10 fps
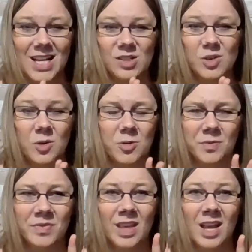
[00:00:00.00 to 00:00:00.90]
So
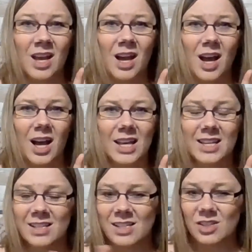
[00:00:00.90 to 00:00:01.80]

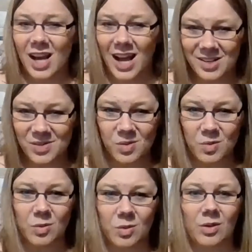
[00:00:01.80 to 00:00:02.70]
in high
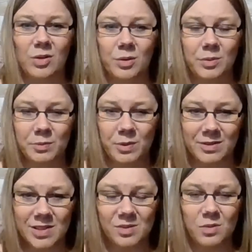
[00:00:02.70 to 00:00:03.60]
school, or when we
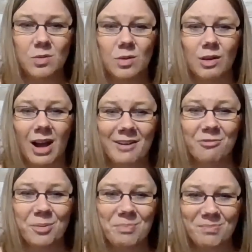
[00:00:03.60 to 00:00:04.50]
were in school, I
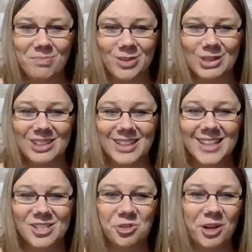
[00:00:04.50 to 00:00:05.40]
remember
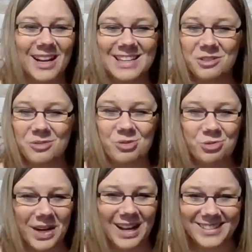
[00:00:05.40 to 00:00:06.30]
trying to
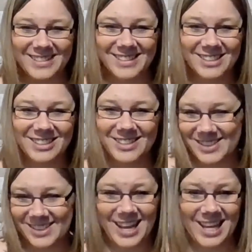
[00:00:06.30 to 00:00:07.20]
dress
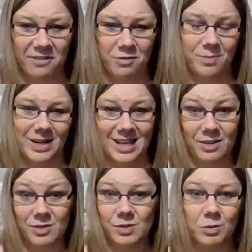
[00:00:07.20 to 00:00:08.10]
just like everybody
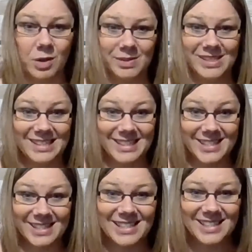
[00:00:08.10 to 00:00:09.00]
else, or what was in
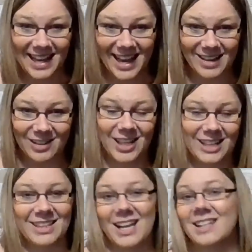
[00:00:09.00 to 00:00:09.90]
style
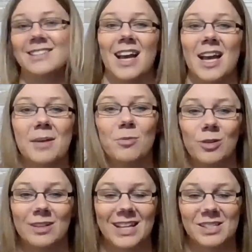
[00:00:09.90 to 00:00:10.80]
at that time,
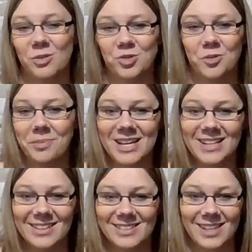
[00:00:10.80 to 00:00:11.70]
or that social
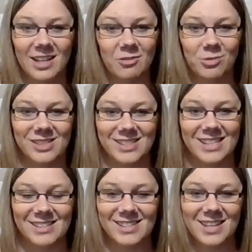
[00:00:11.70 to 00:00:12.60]
media said was
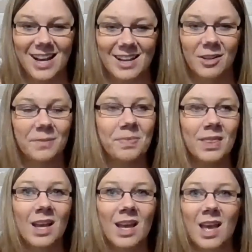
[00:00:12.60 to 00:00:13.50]
in style.
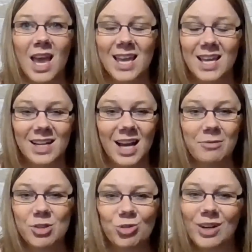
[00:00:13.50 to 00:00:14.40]
And I
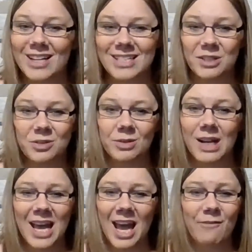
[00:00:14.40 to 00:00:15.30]
would try to
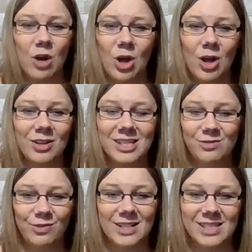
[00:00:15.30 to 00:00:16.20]
have all
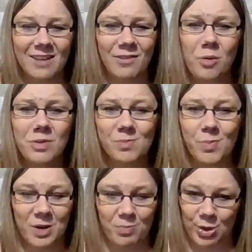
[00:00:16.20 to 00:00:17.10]
these friends, and I've always
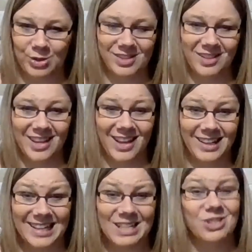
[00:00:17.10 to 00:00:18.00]
been a person that
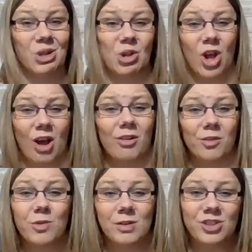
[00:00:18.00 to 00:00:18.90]
gets
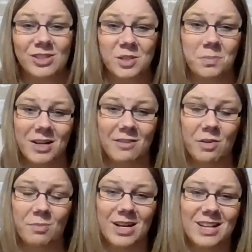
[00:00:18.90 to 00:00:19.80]
along with just about
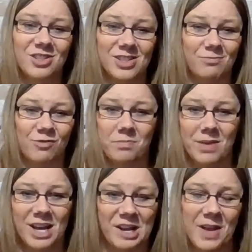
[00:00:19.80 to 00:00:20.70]
everybody, just from
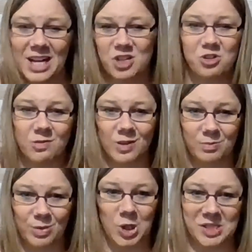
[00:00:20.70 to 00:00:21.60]
my
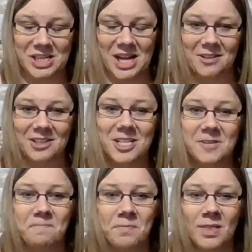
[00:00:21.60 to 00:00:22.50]
extrovert personality.